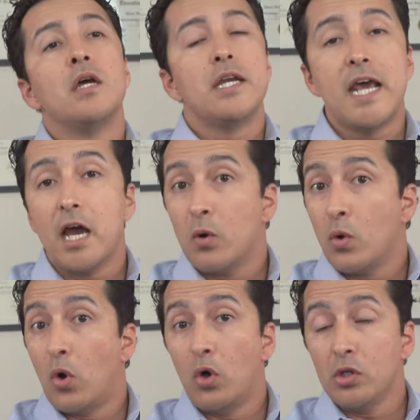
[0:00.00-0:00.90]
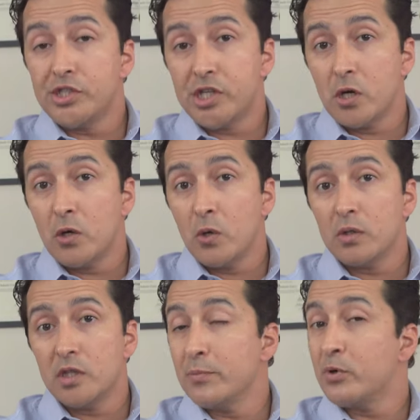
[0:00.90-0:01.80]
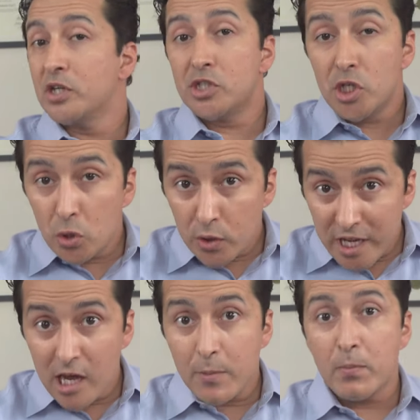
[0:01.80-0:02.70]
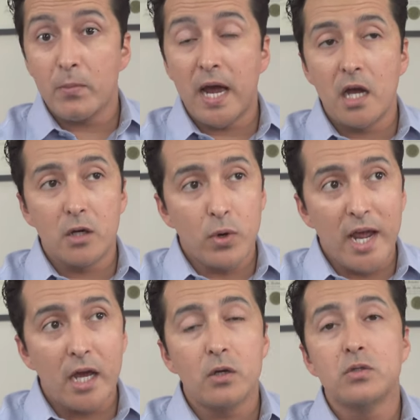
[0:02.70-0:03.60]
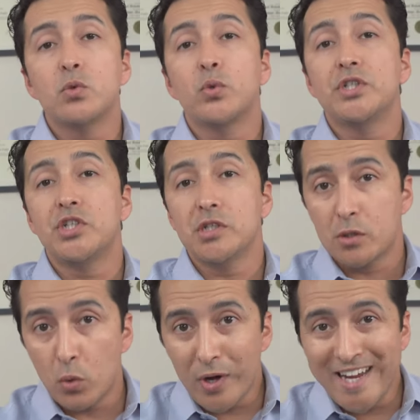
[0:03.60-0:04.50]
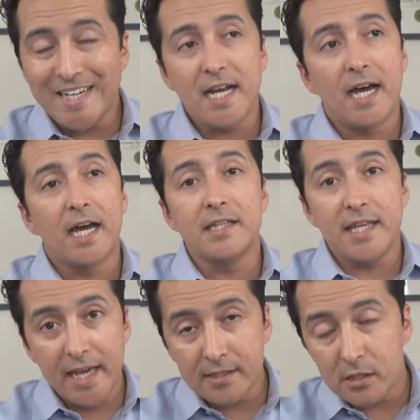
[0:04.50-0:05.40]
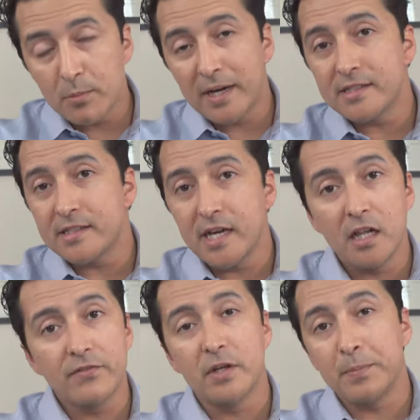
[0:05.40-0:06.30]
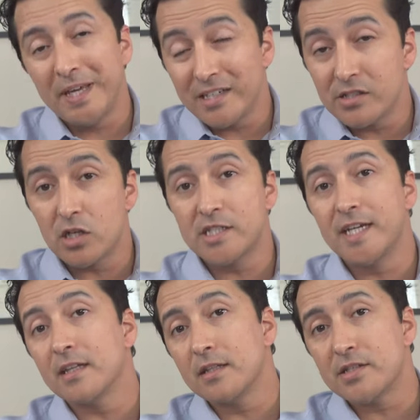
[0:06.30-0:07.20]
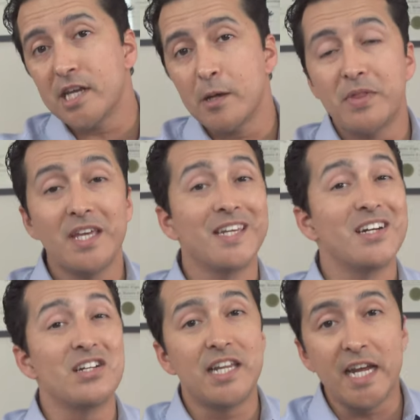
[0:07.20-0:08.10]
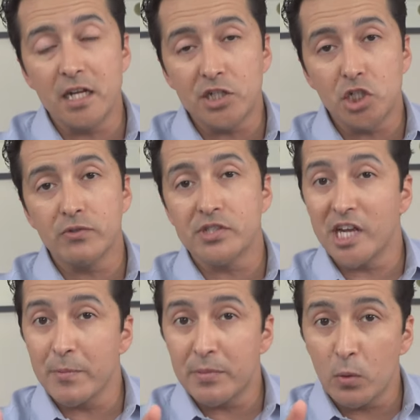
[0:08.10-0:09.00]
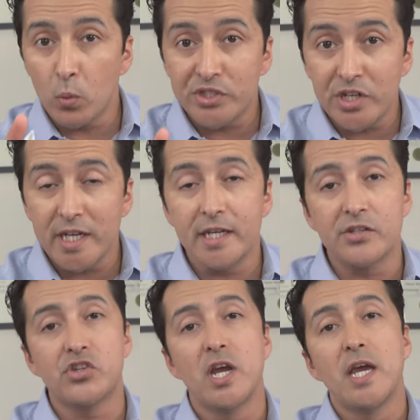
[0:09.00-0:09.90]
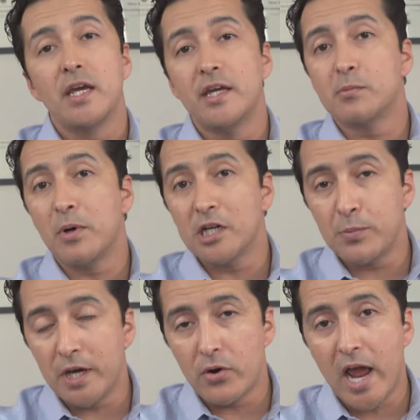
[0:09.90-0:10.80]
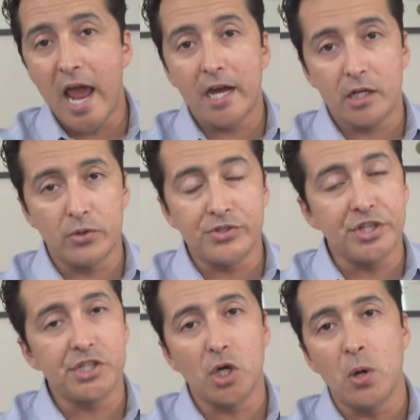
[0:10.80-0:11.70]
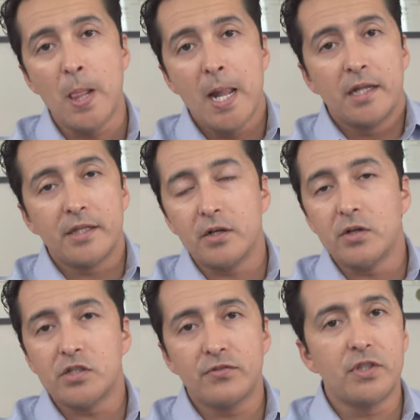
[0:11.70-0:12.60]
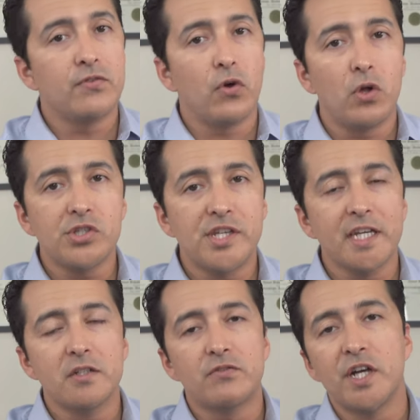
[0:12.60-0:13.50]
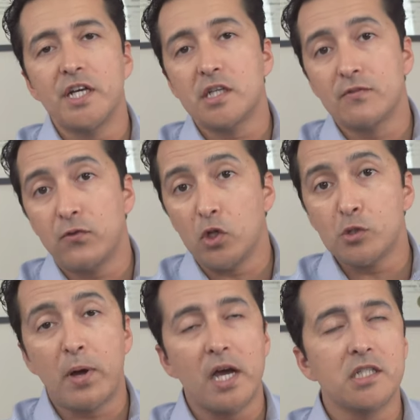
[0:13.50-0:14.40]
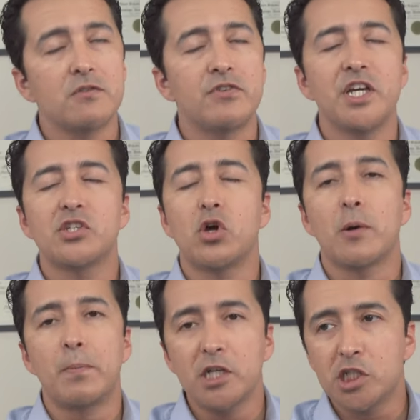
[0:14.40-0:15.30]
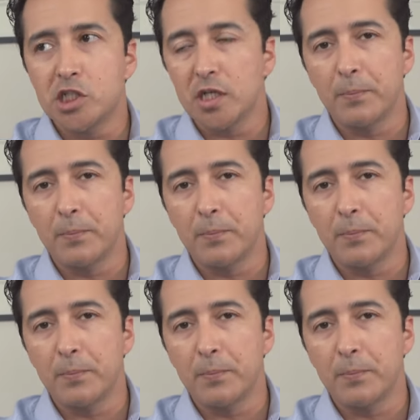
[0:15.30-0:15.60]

Now, also, Libre 2 came around, which is great. I tested myself, and patients are telling the same thing. Their data shows the same thing, which is much better accuracy. So there is the false negative rates and false positive rates are much